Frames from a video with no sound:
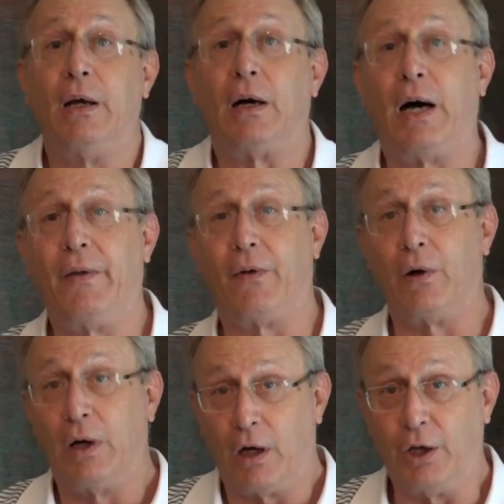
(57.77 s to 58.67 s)

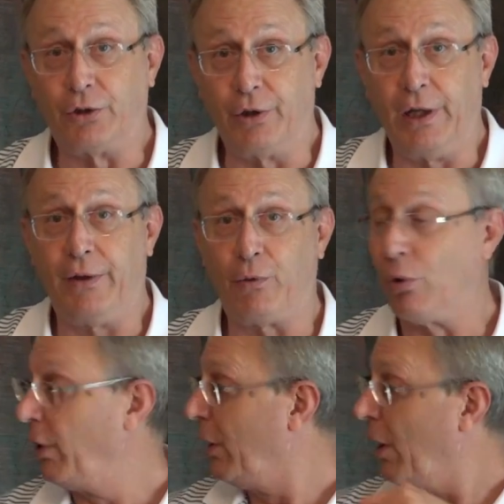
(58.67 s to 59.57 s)
either underneath
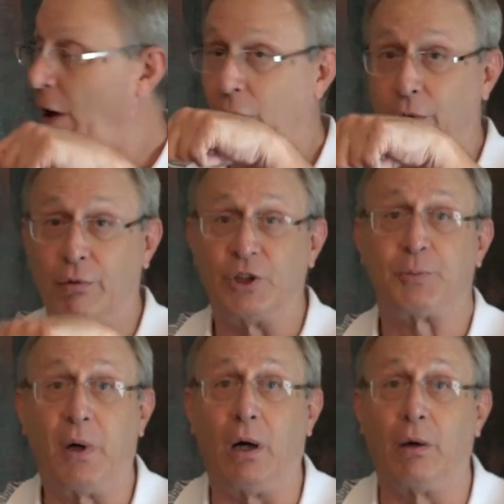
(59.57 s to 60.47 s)
or
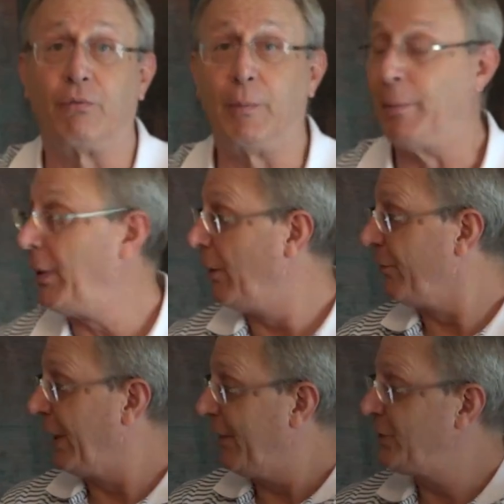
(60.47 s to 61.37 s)
sprung from above,
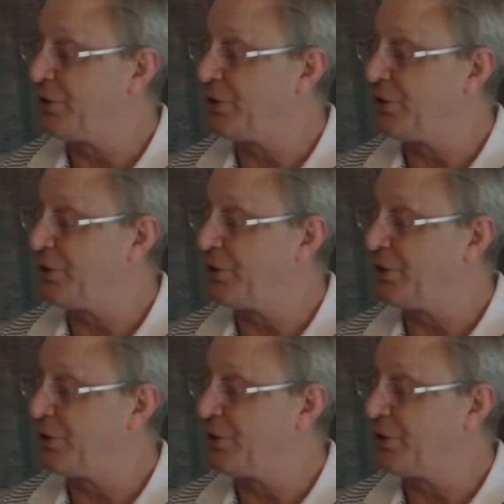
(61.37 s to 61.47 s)
like this